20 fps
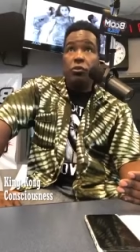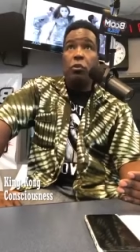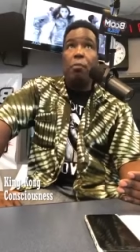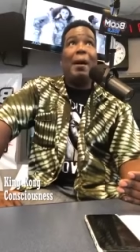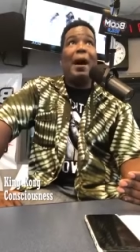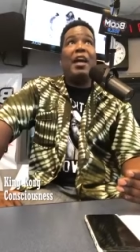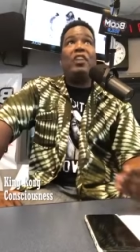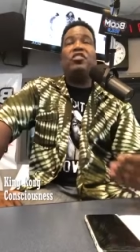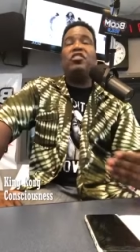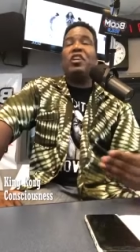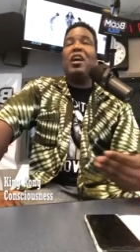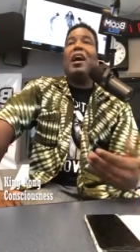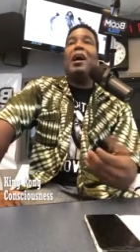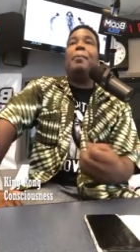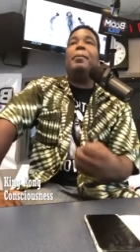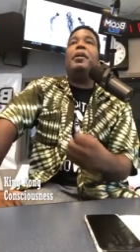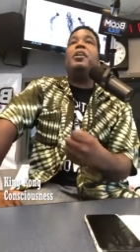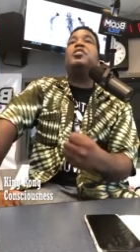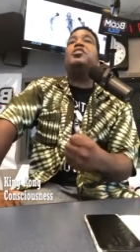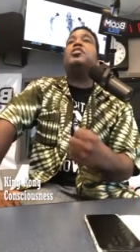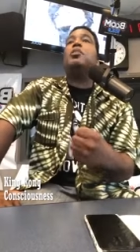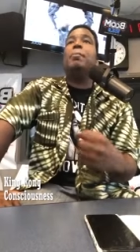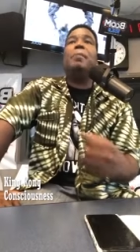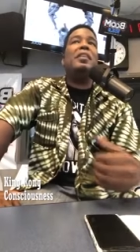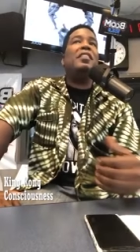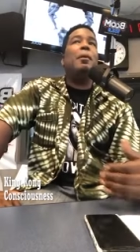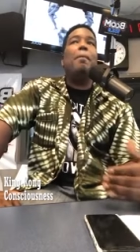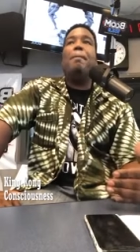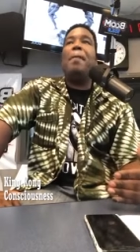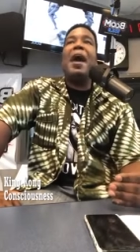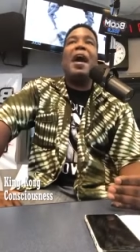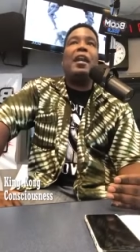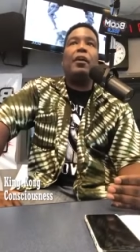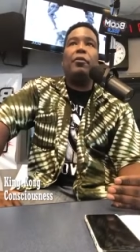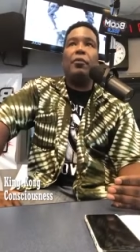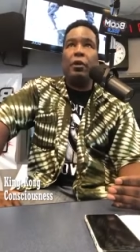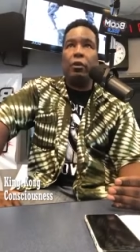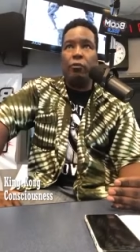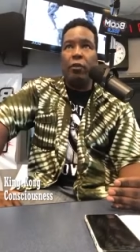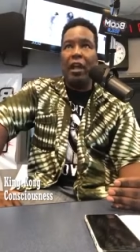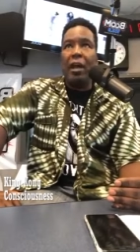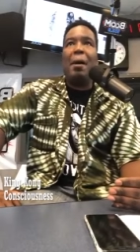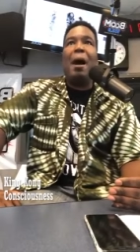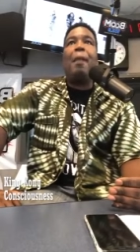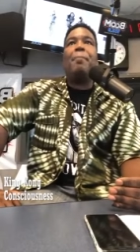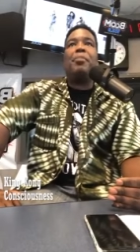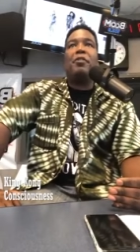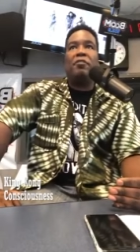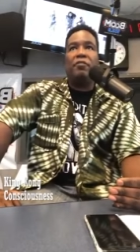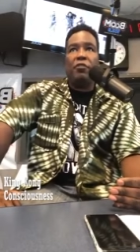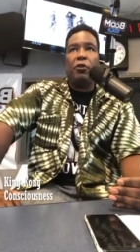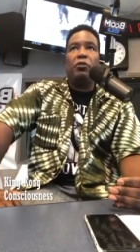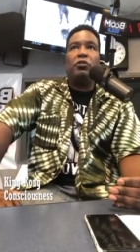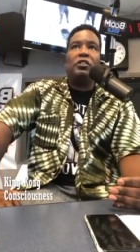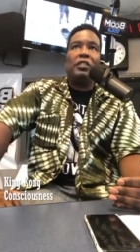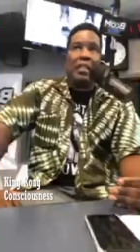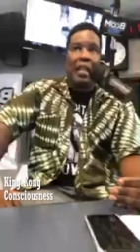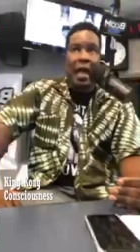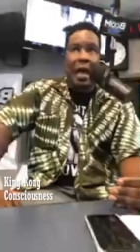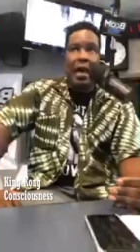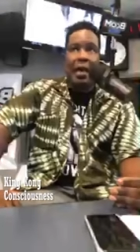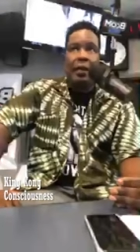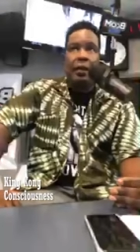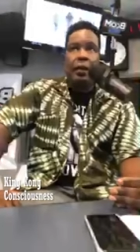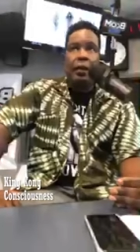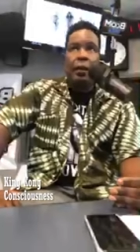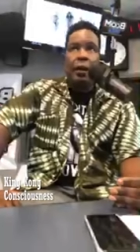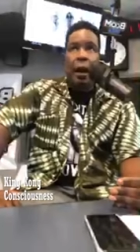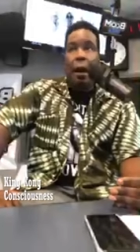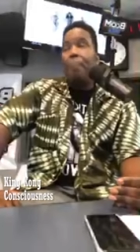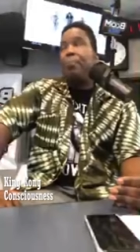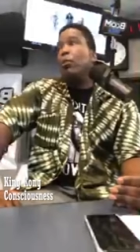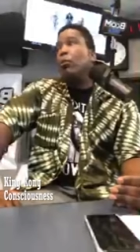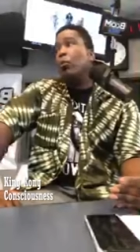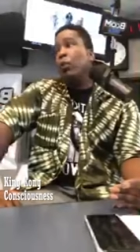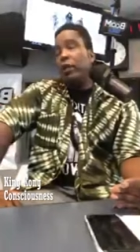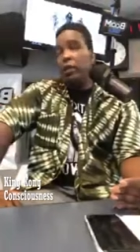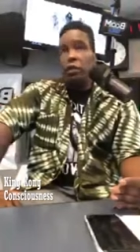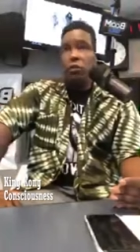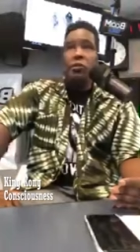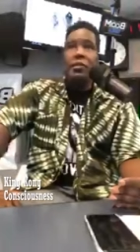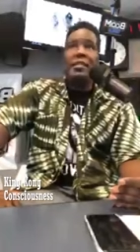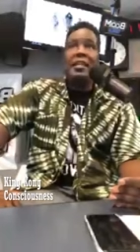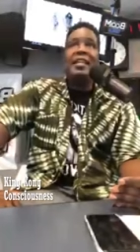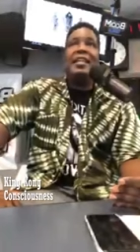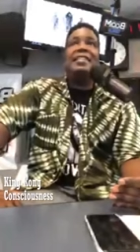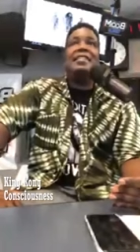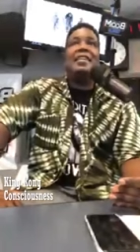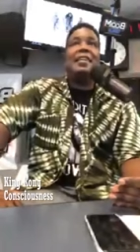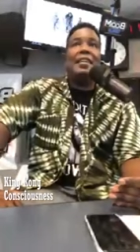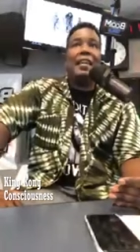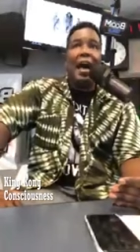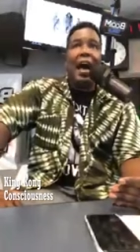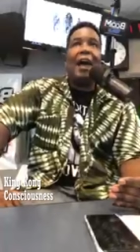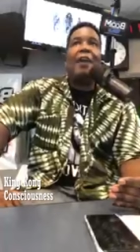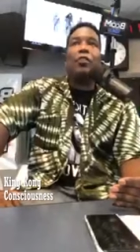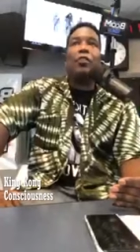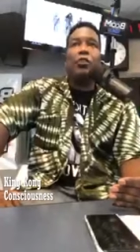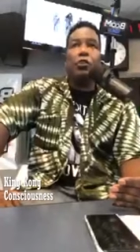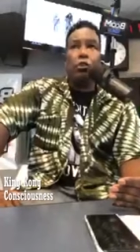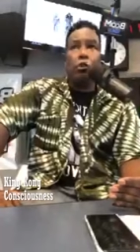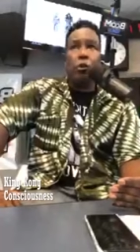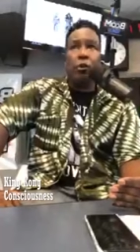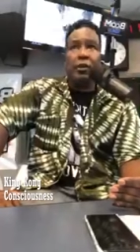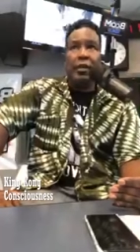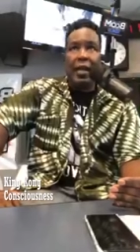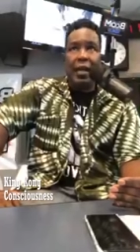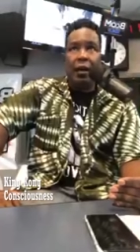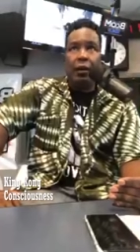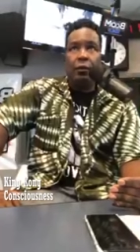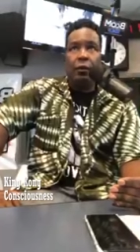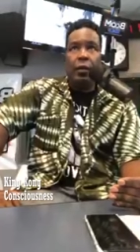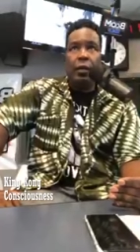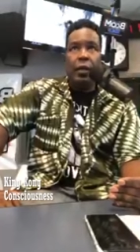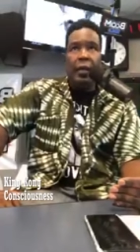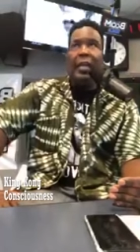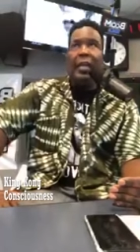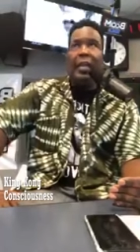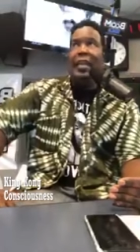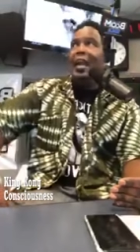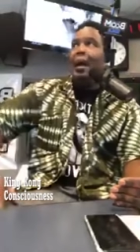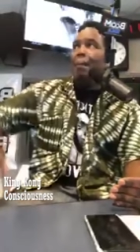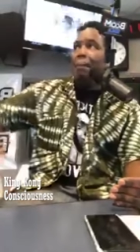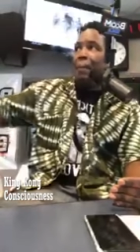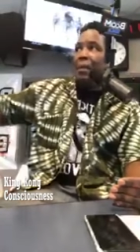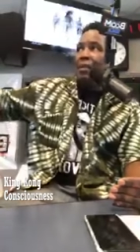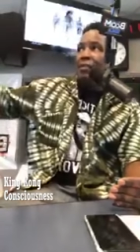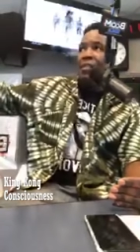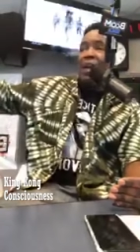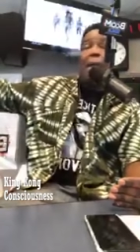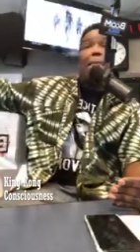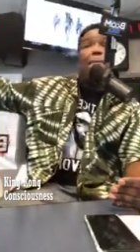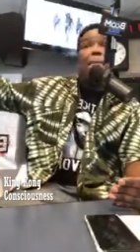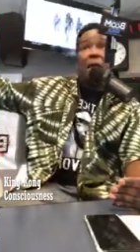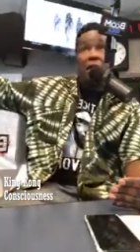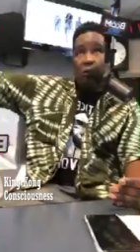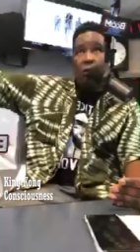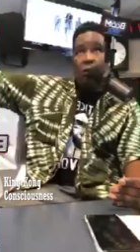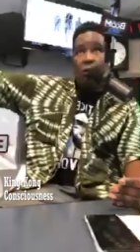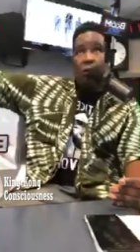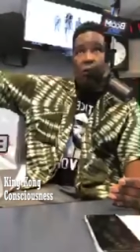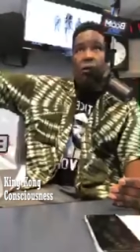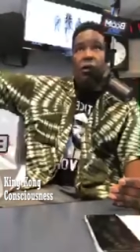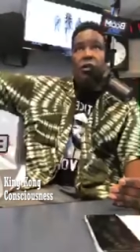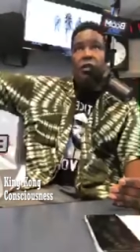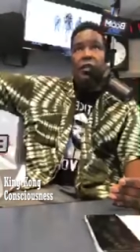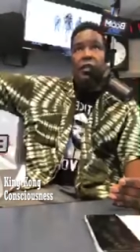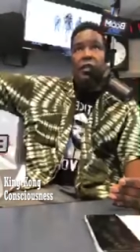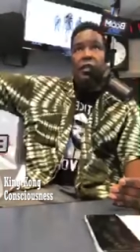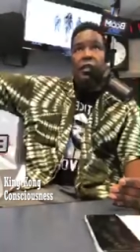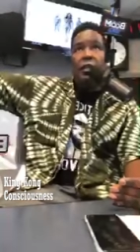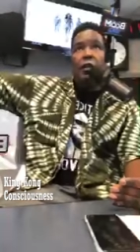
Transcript: So my job is to be the battering ram. I'm the first line. I'm the one you send in to knock the door down. And I mean that metaphorically.